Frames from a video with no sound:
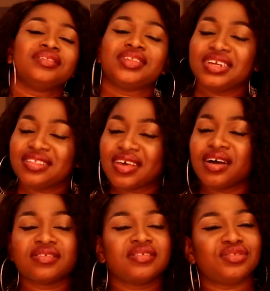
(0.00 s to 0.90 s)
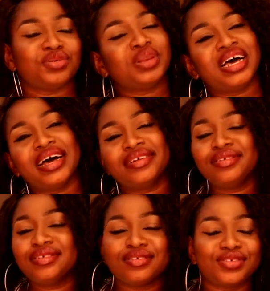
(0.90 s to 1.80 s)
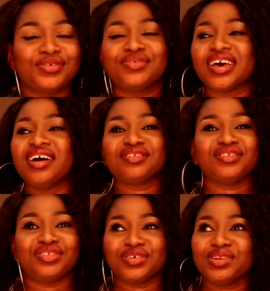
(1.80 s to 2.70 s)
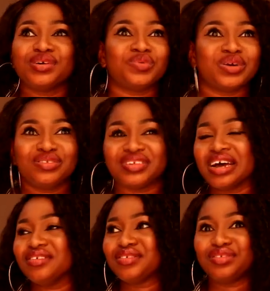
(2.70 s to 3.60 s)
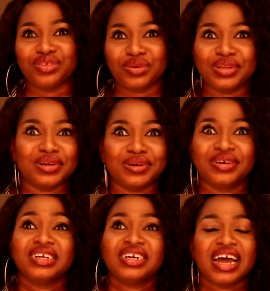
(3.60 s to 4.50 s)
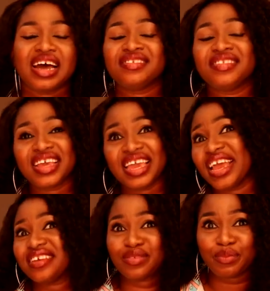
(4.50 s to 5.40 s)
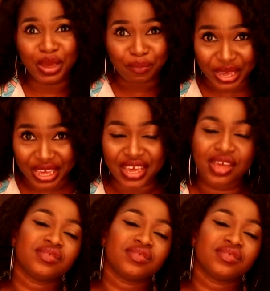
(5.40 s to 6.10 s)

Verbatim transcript: three thousand dollars, you know, two thousand dollars, one thousand dollars, as the case may be.